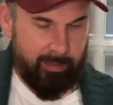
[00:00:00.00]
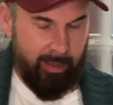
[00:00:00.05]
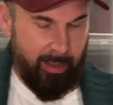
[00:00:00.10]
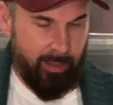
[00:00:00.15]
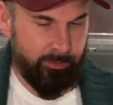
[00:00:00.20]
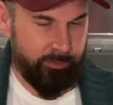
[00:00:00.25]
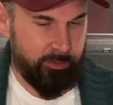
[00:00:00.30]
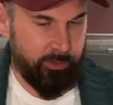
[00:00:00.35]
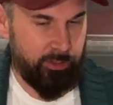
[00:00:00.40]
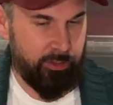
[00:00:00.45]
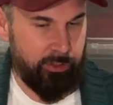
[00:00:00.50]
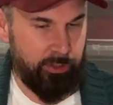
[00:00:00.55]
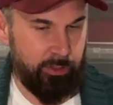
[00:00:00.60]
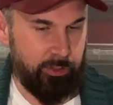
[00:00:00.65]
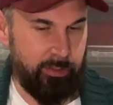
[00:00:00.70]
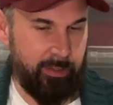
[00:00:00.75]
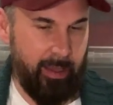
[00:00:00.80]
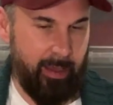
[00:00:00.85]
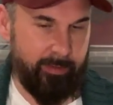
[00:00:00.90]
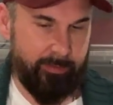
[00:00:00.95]
as
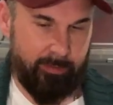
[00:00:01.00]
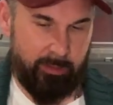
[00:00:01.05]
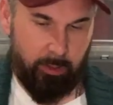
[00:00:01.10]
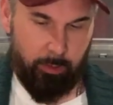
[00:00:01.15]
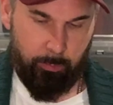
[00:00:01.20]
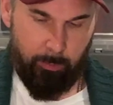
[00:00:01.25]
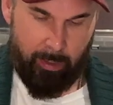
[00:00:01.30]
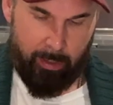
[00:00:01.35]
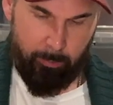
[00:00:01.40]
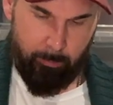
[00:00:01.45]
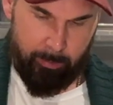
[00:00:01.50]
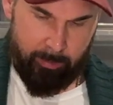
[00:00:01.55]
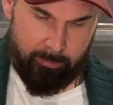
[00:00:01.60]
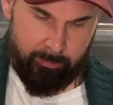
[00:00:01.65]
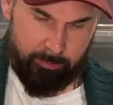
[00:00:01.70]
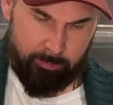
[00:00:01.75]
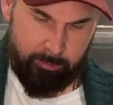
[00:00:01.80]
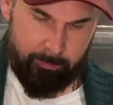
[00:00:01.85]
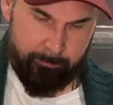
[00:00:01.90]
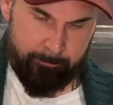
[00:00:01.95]
good as the gray
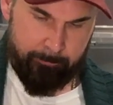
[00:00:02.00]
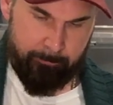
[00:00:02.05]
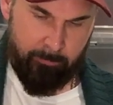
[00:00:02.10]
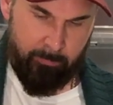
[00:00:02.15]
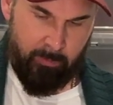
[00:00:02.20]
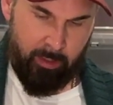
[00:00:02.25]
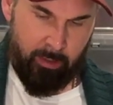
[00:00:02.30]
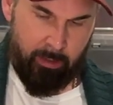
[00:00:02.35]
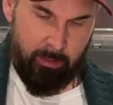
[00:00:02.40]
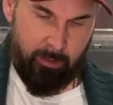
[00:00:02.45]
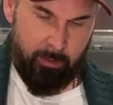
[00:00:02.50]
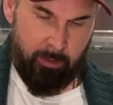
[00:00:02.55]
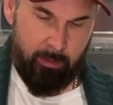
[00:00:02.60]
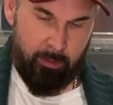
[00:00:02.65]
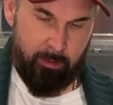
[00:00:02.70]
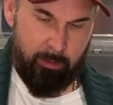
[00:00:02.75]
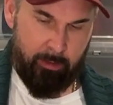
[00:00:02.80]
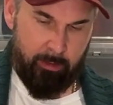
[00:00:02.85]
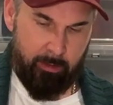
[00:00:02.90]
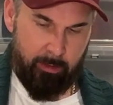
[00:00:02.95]
ones,
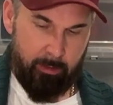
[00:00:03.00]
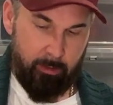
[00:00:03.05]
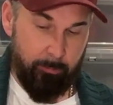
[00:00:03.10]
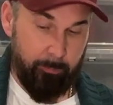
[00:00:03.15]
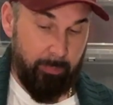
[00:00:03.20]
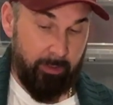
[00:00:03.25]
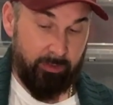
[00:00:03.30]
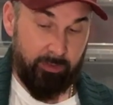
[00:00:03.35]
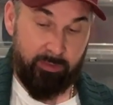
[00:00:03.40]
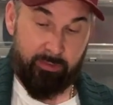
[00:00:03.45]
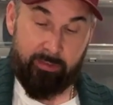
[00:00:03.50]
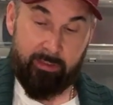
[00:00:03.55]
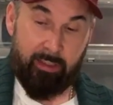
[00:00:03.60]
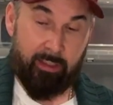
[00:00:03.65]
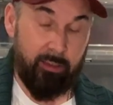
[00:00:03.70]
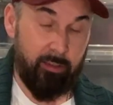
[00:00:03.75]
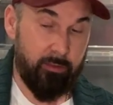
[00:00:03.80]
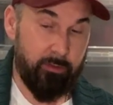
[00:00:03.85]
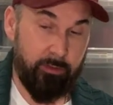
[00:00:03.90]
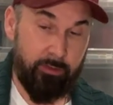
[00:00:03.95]
but
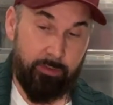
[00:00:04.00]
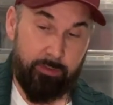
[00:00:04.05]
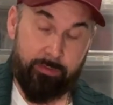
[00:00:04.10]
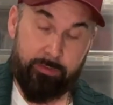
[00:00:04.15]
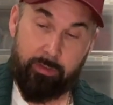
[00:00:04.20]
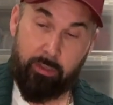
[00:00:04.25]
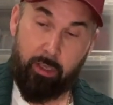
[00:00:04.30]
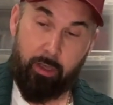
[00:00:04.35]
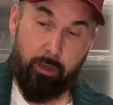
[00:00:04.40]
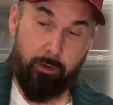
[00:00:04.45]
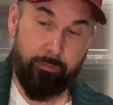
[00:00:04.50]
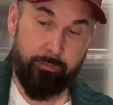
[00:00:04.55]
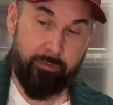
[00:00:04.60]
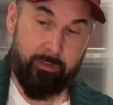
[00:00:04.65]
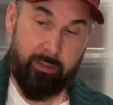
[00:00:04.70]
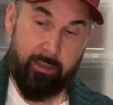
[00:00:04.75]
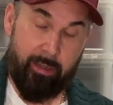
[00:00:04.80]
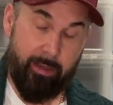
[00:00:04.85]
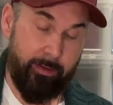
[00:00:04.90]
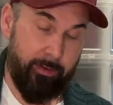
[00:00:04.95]
still soft
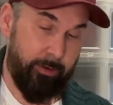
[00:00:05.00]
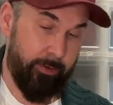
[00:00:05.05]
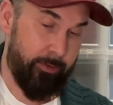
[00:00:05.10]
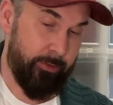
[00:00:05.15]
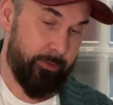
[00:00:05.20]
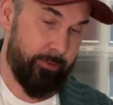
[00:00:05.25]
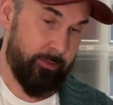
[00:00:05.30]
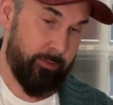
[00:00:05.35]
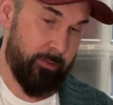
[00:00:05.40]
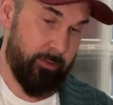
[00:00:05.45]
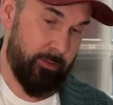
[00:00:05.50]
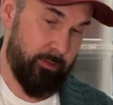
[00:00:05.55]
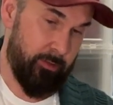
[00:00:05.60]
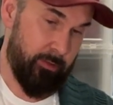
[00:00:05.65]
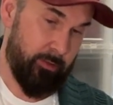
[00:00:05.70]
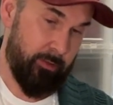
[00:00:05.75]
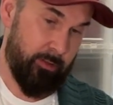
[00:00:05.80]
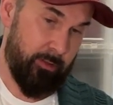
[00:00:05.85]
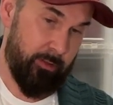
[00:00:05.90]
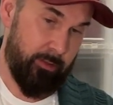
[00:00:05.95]
leather,
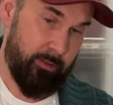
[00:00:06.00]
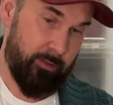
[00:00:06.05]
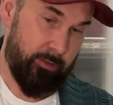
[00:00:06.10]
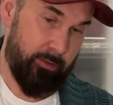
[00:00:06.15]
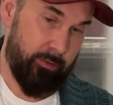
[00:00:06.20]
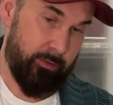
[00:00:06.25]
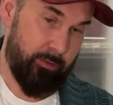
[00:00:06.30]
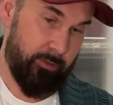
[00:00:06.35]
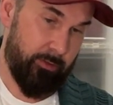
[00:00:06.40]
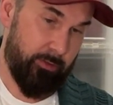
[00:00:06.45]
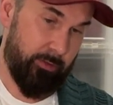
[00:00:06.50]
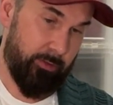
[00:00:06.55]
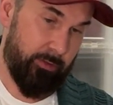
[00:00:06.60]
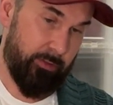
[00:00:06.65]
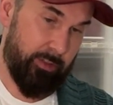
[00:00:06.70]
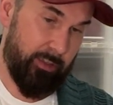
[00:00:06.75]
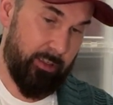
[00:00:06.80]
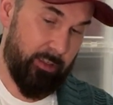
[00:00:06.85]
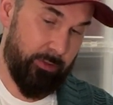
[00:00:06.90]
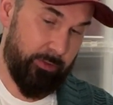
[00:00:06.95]

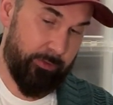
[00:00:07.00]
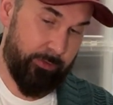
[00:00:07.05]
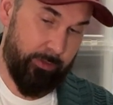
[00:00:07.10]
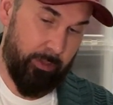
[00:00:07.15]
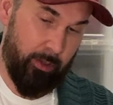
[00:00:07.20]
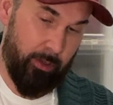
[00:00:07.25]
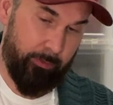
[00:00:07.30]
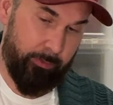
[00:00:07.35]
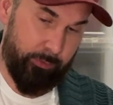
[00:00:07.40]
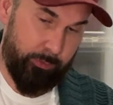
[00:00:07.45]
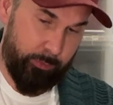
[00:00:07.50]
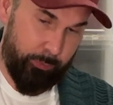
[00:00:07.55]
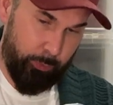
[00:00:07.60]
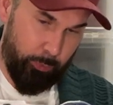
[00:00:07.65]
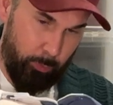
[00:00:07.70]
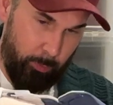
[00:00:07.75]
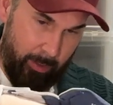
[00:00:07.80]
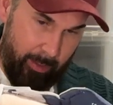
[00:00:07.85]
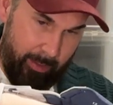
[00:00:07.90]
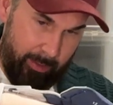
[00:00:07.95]
still soft
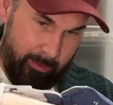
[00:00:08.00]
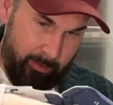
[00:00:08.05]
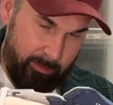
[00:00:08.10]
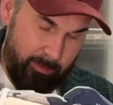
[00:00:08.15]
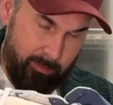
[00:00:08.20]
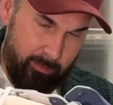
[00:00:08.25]
suede.